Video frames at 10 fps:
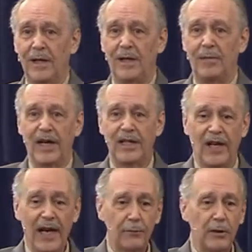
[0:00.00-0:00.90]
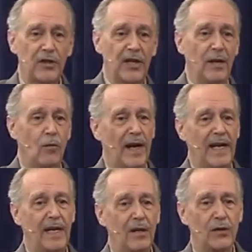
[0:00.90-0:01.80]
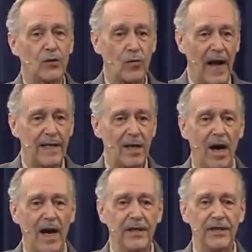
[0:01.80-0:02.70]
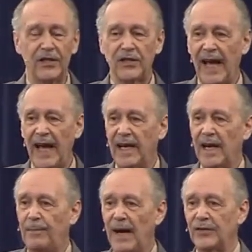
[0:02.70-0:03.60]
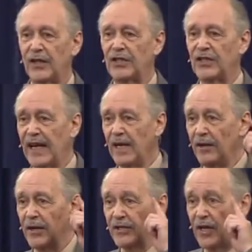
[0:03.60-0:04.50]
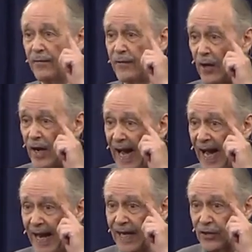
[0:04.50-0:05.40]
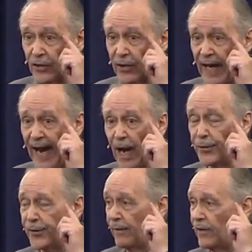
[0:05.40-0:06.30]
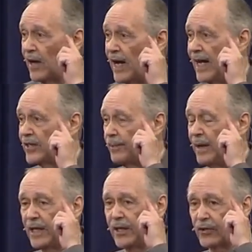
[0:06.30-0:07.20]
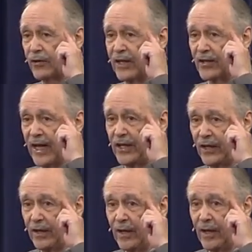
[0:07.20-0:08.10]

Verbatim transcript: But it's interesting what he goes right on to say about the singleness of your eyes or the health of your eyes, depending on the translation.